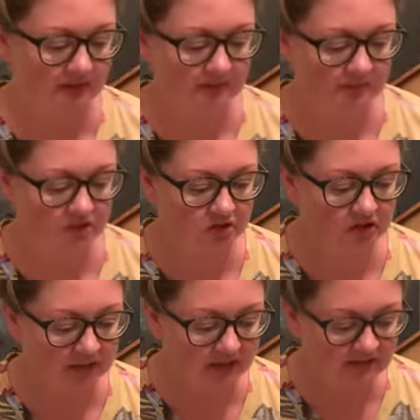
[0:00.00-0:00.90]
I'm under
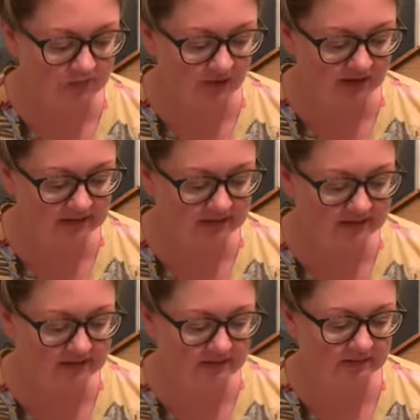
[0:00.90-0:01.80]
class
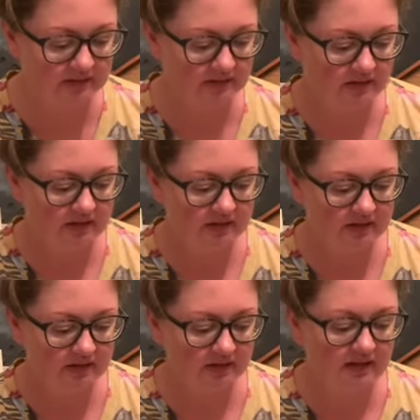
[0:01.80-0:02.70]
practice
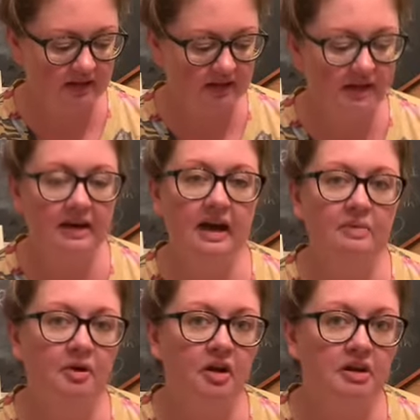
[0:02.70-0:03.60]
and I'm
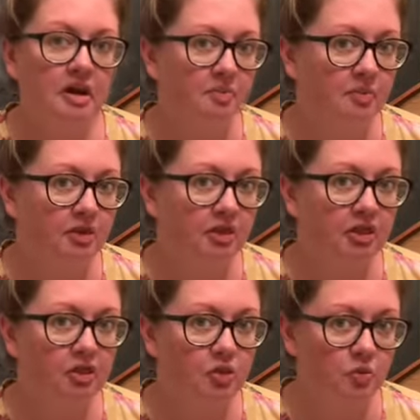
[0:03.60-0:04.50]
on number
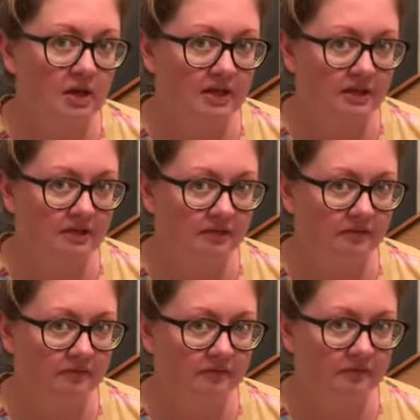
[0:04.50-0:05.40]
3.
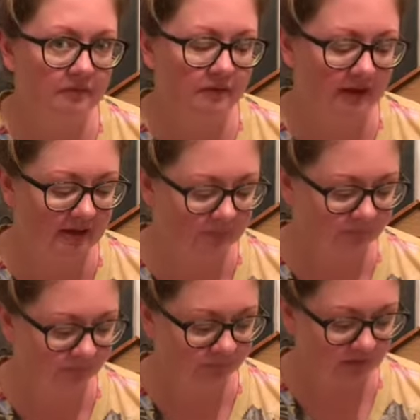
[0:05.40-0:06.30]
Okay?
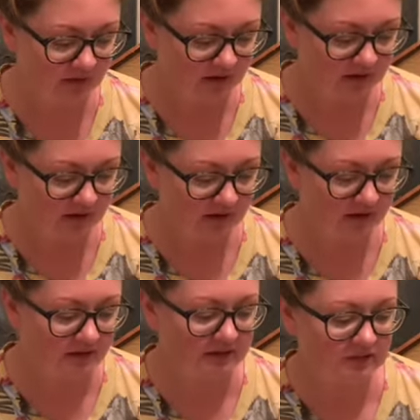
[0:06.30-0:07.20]
All
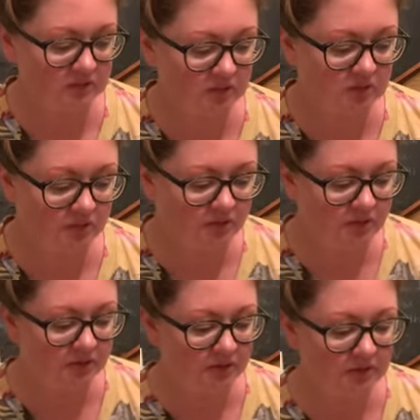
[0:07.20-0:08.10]
right, so number
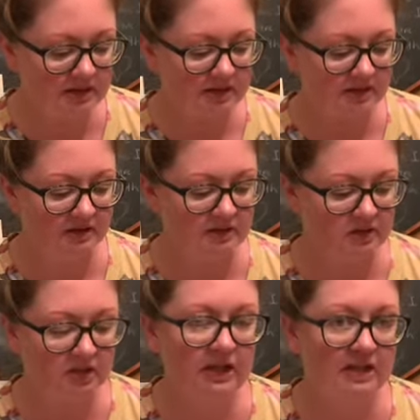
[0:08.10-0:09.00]
3 under
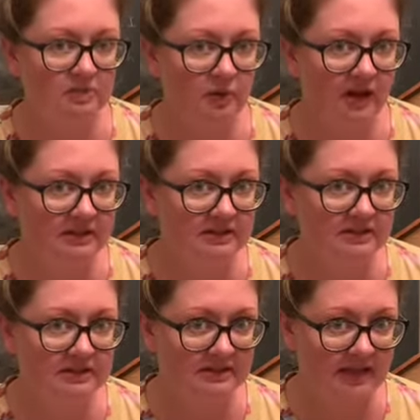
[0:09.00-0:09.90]
class
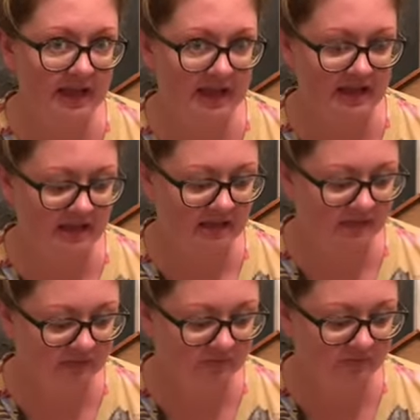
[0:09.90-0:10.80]
practice A
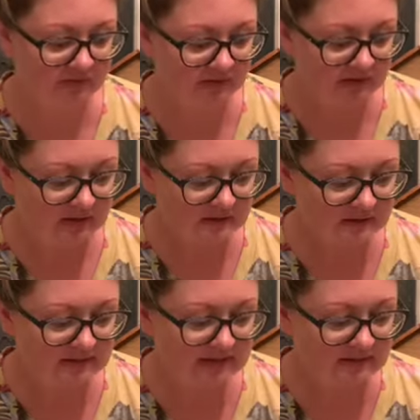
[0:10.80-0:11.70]

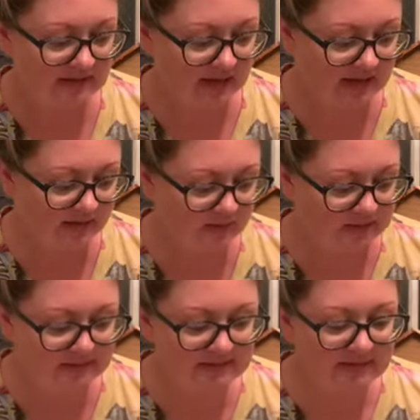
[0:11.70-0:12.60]
says
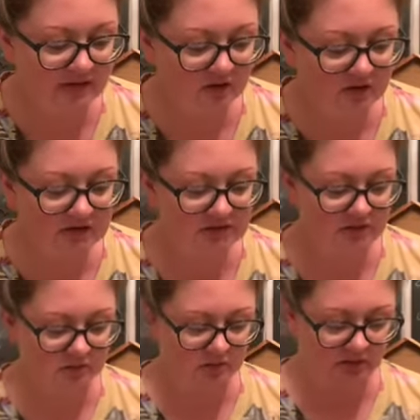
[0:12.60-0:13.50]
Amos carried
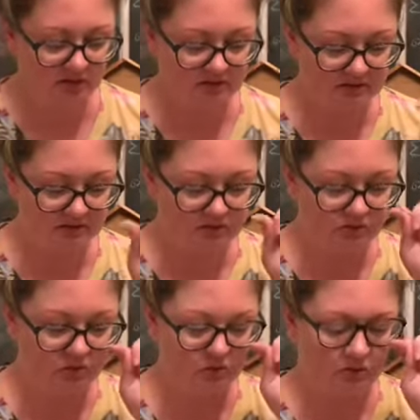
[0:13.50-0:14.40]
the boxes
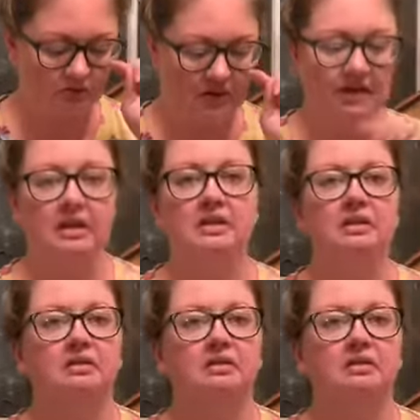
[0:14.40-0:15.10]
to the van.